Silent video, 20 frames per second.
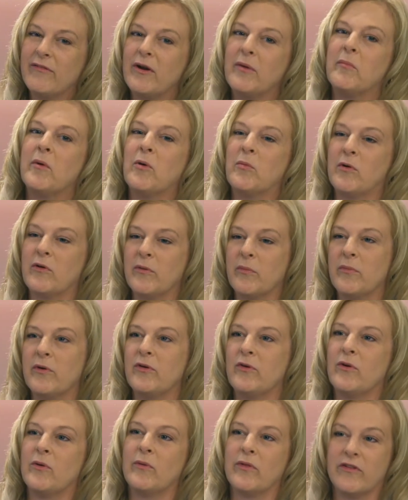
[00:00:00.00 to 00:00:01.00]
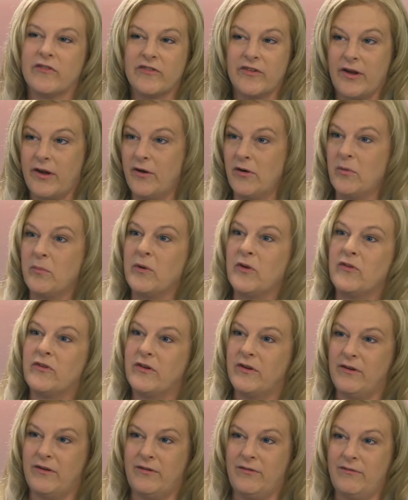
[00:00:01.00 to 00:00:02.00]
a mobile computer with a scanner
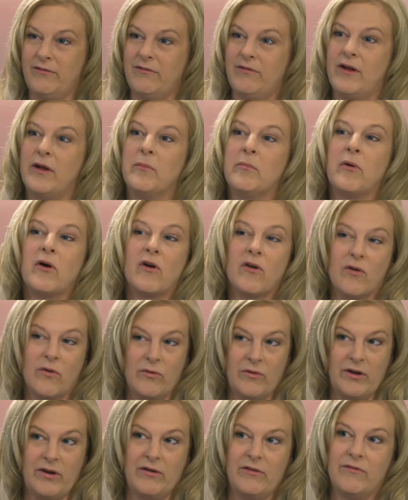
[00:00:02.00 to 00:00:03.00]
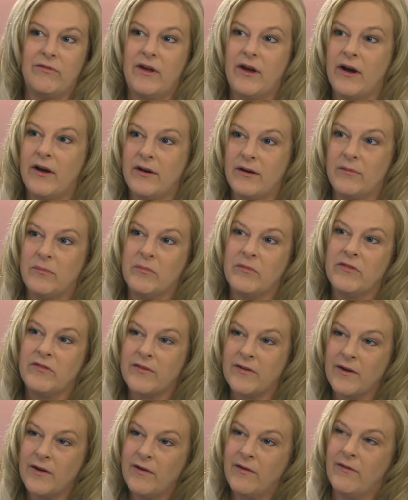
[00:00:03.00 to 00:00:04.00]
built in and barcoding the
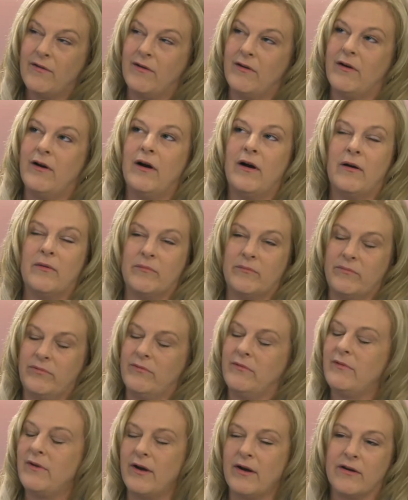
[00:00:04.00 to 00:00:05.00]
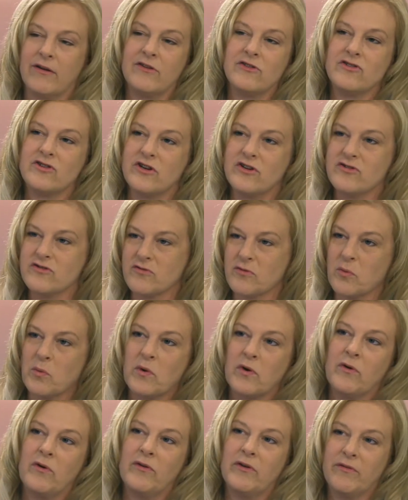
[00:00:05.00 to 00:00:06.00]
items, can change the
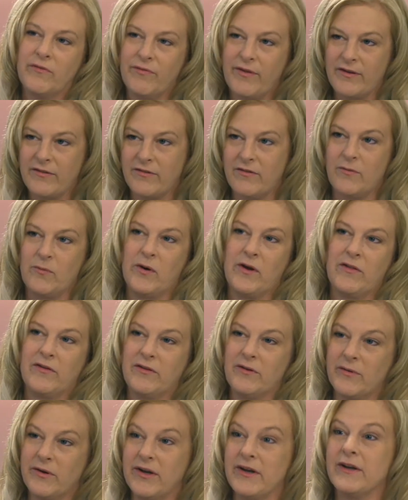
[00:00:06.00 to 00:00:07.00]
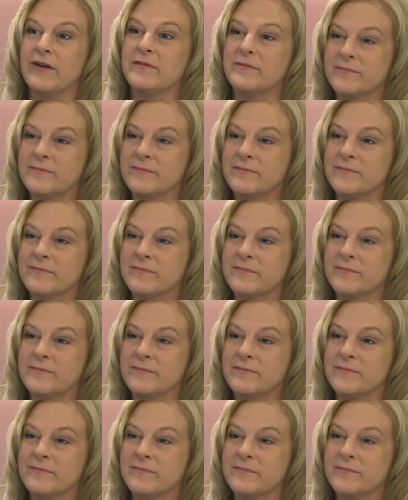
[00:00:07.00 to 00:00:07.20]
world if that's the way they're doing it.